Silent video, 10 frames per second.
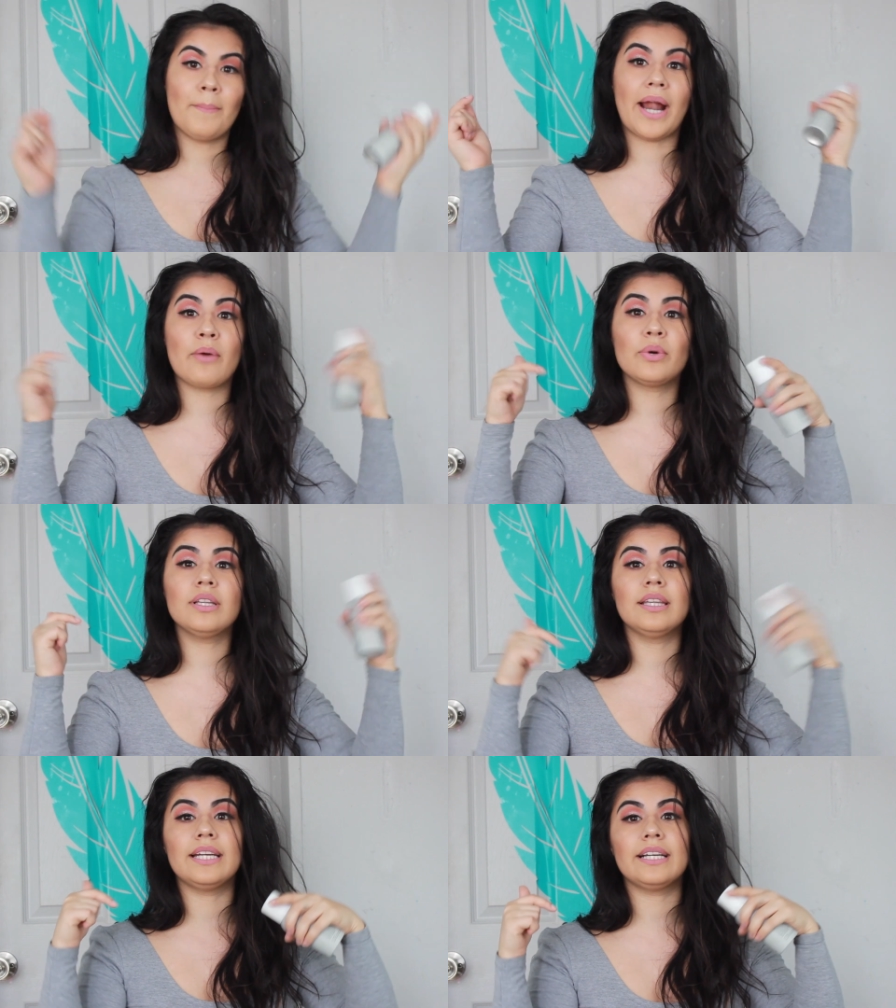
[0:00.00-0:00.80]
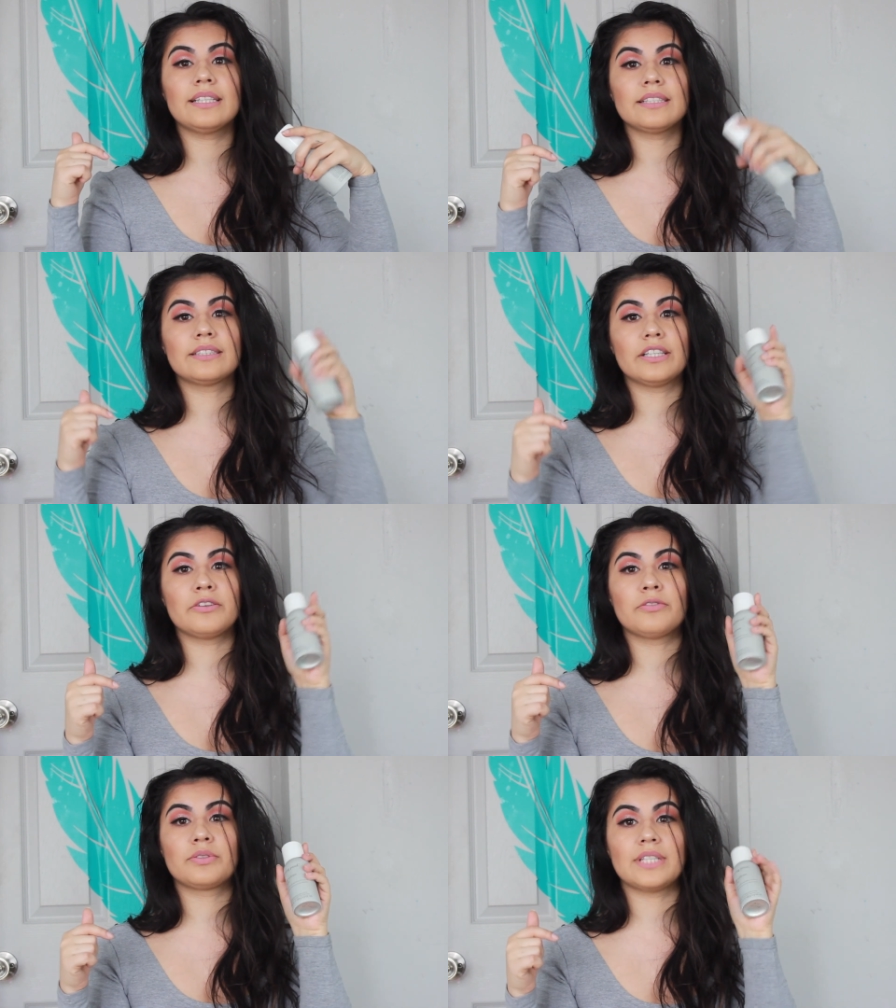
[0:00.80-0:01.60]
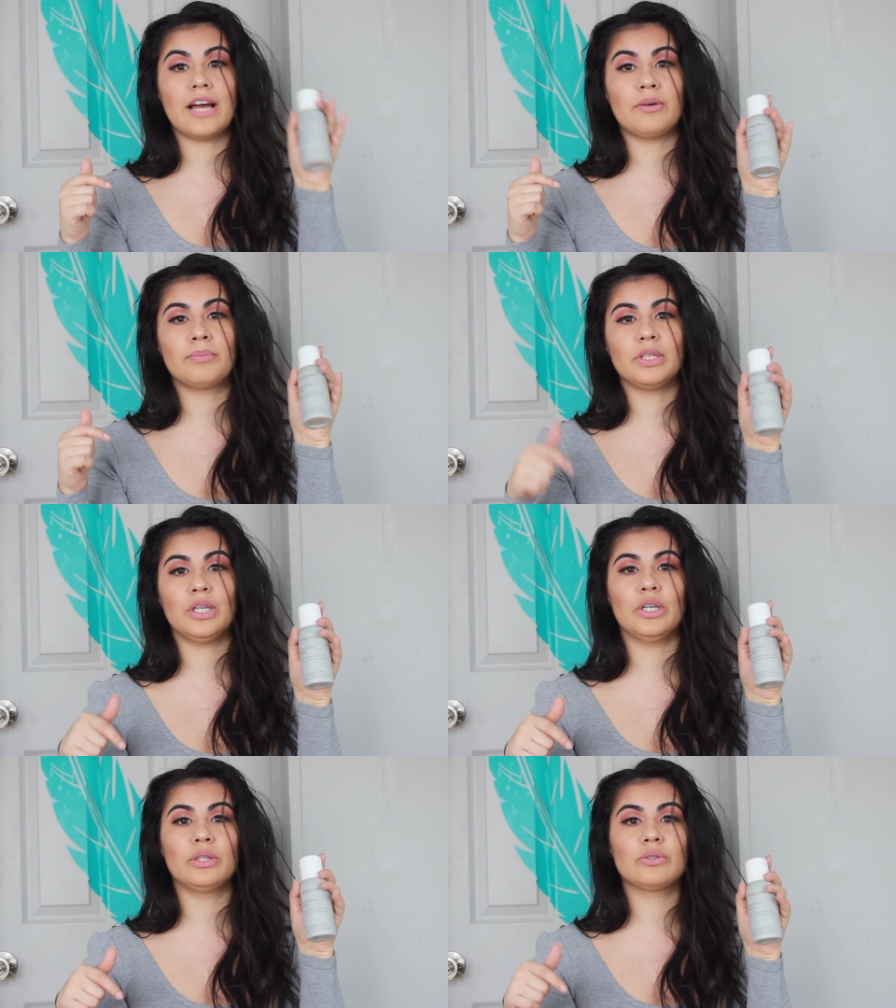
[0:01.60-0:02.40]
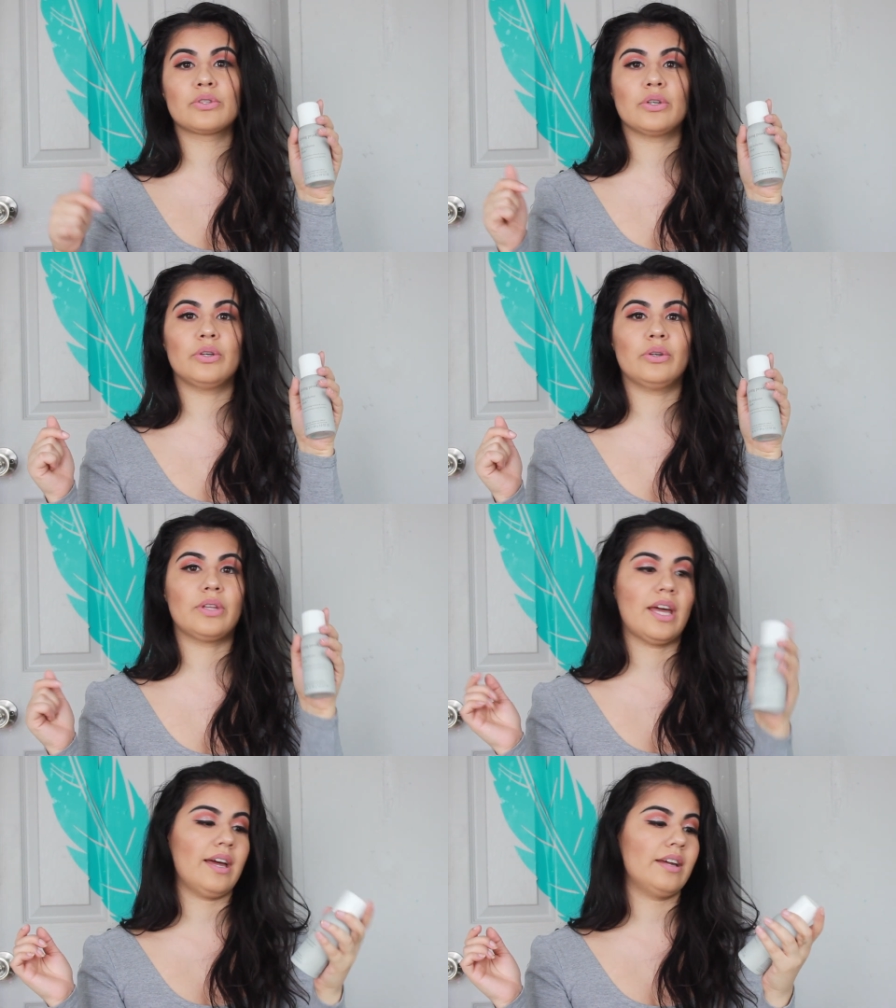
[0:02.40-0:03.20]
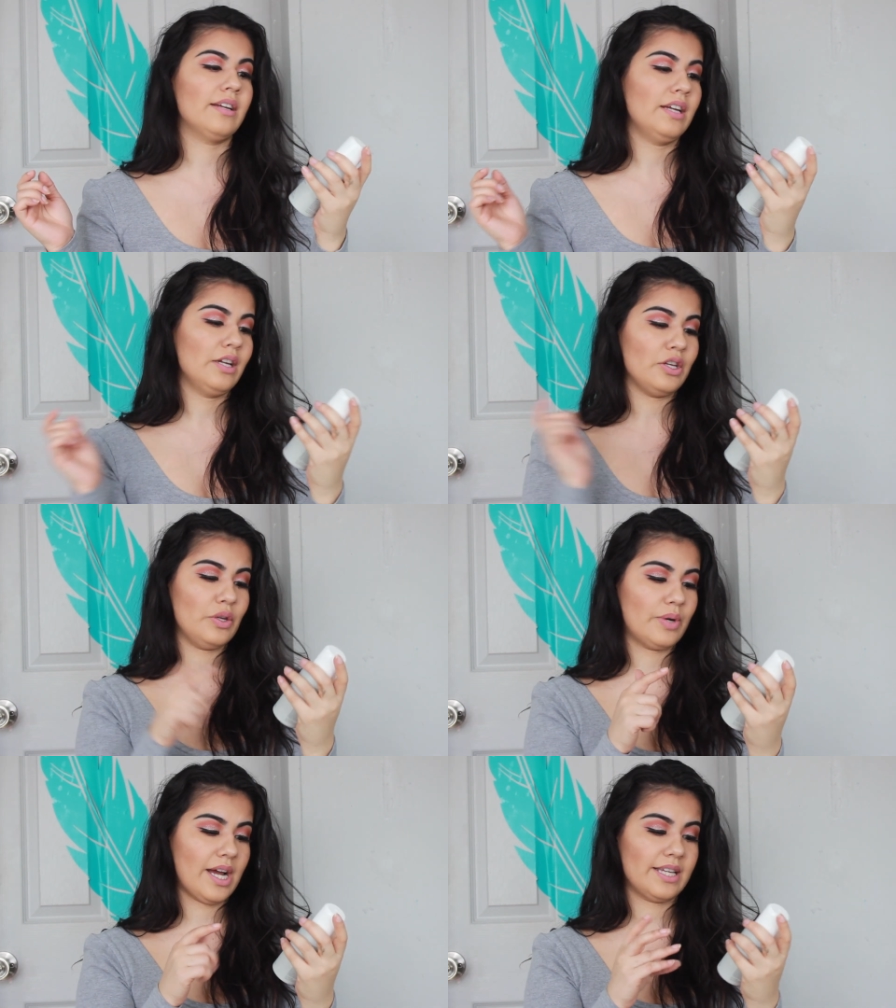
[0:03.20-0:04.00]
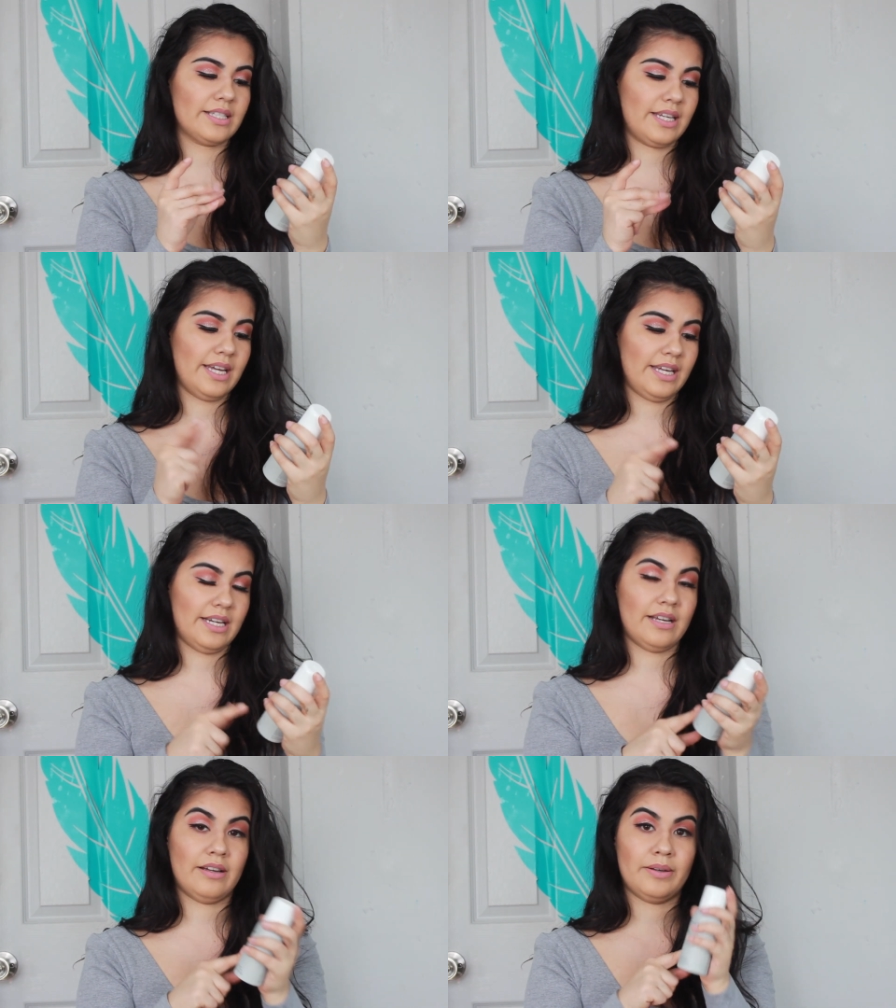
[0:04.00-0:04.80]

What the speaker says: but I will link the stuff down below so that you guys can